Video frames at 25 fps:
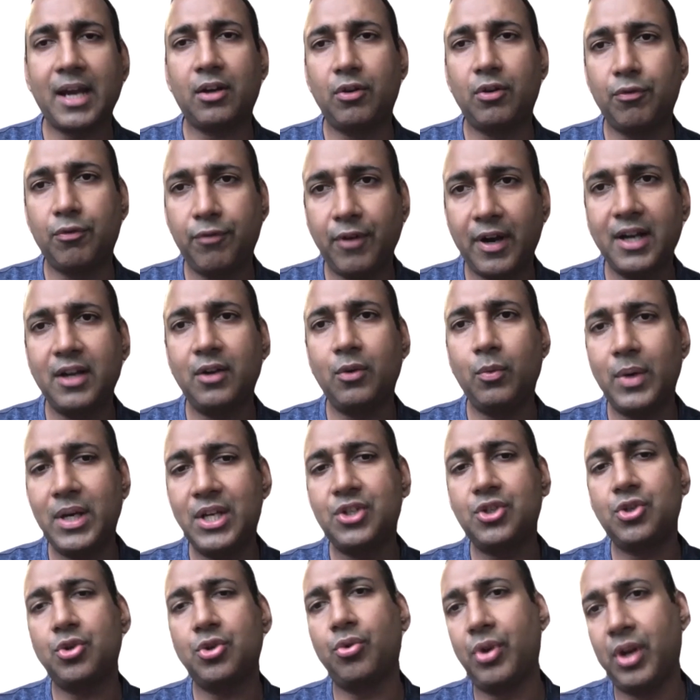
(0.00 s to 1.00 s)
to find ways
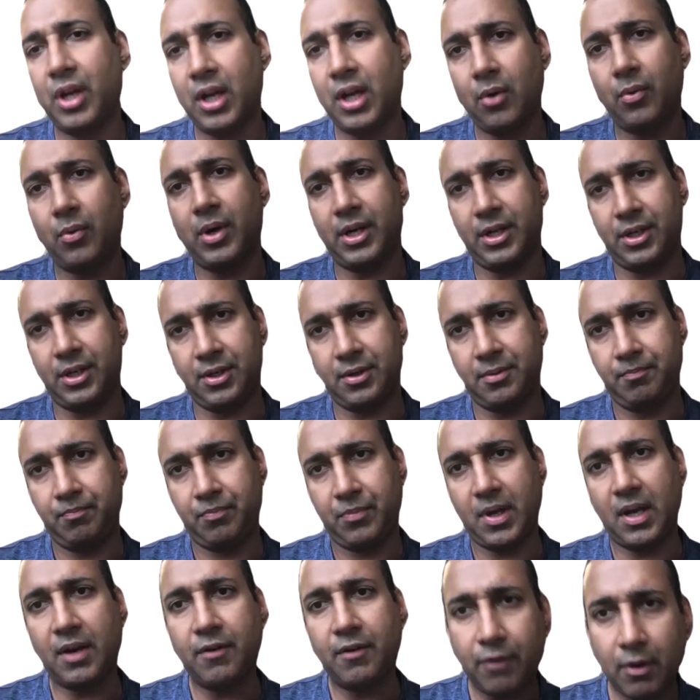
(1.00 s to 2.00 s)
to recover it
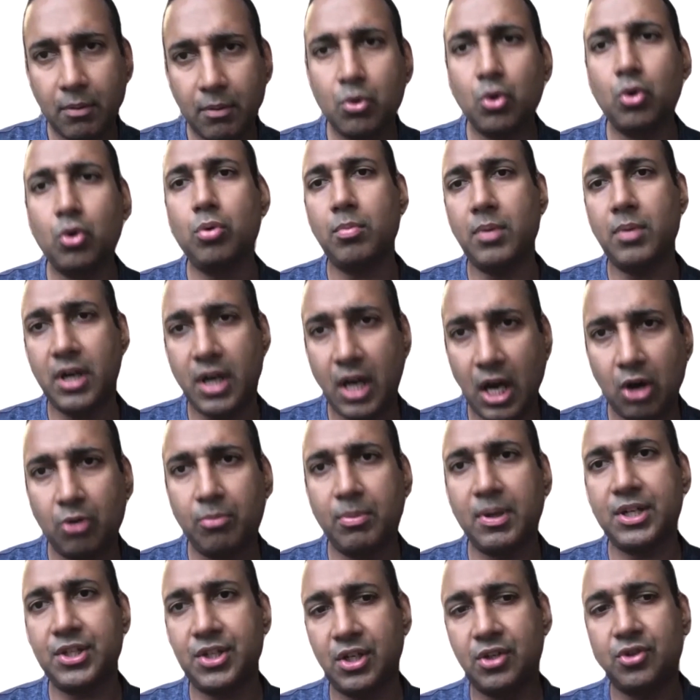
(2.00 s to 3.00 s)
and from whom and how
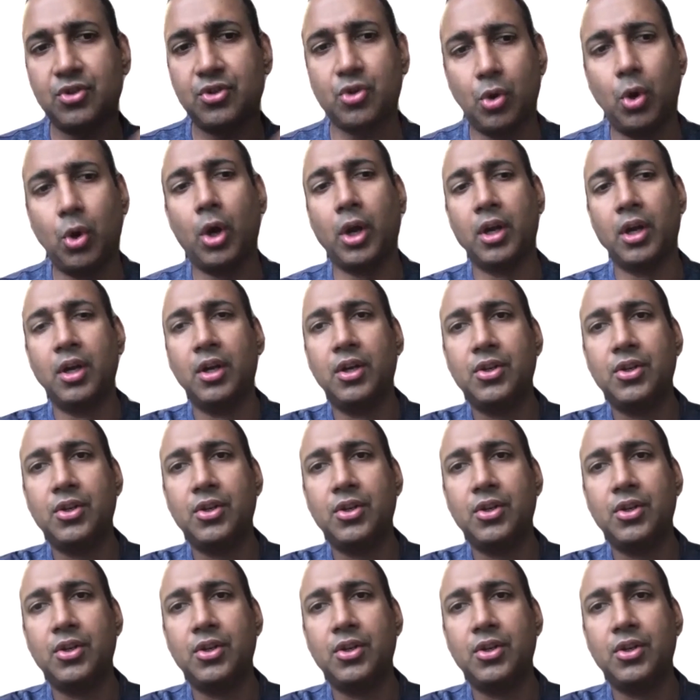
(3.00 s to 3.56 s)
much and so on.